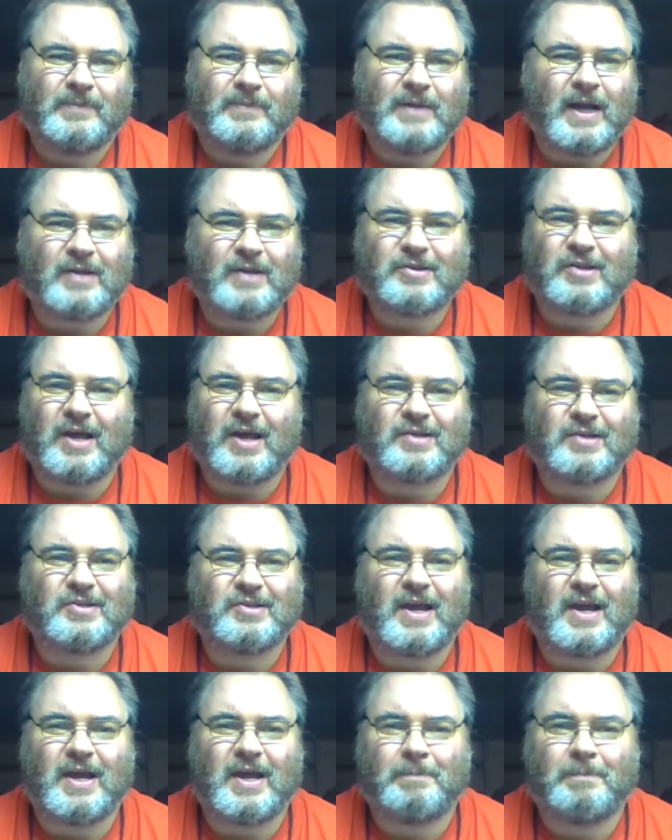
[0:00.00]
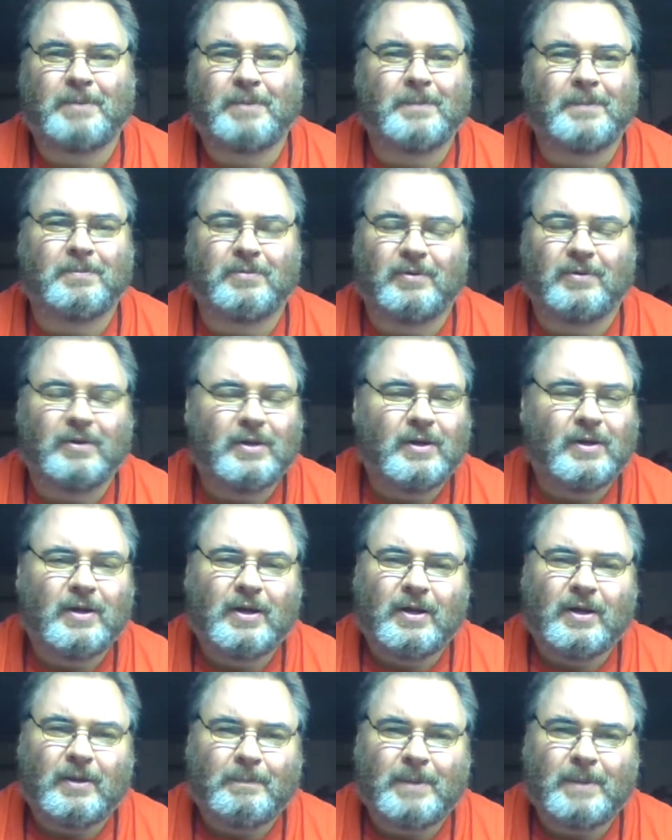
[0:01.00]
That's like saying people
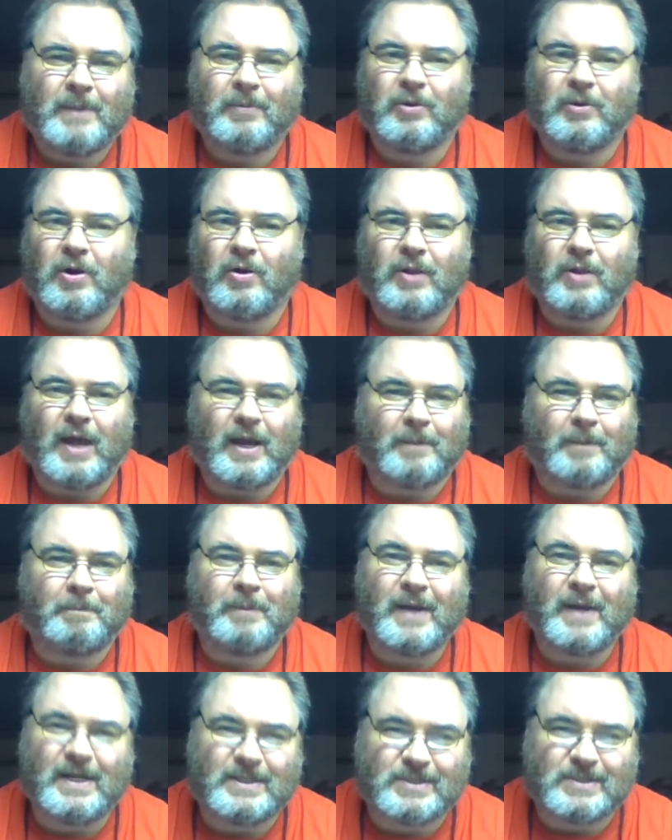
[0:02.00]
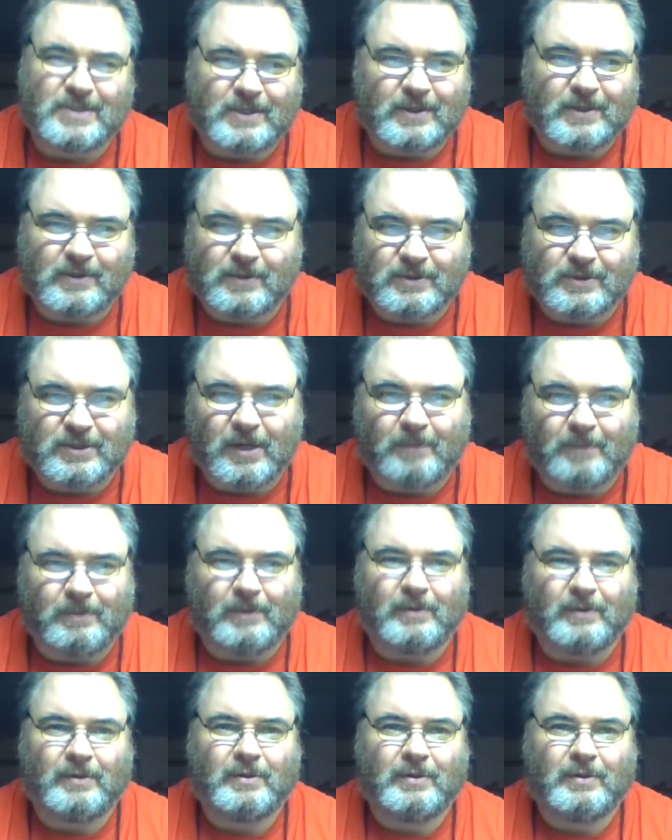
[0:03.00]
don't like pizza or something.